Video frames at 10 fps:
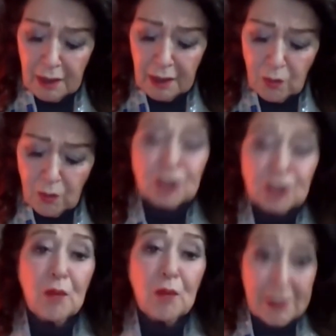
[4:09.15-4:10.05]
which
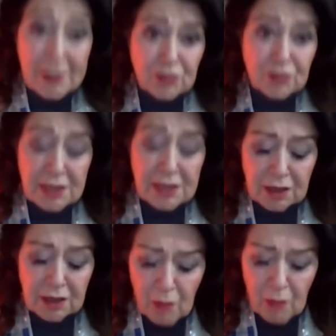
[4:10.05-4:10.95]
go back to the
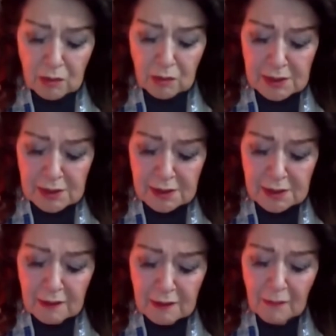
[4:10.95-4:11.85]
Ten
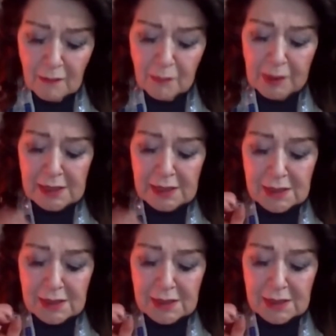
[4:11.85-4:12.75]
Commandments, but is
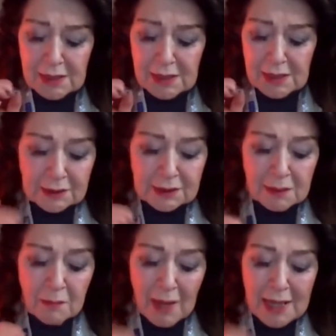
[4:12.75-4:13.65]
the legal
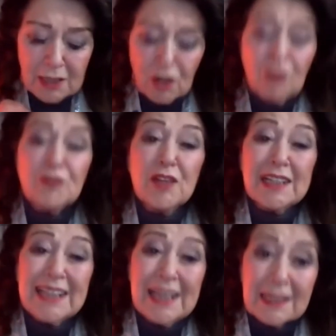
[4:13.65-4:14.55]
domain of the
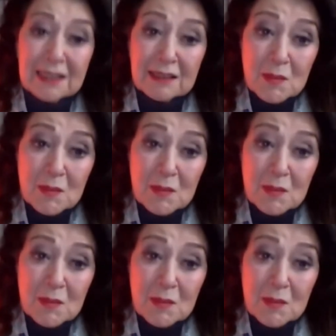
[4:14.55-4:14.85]
king.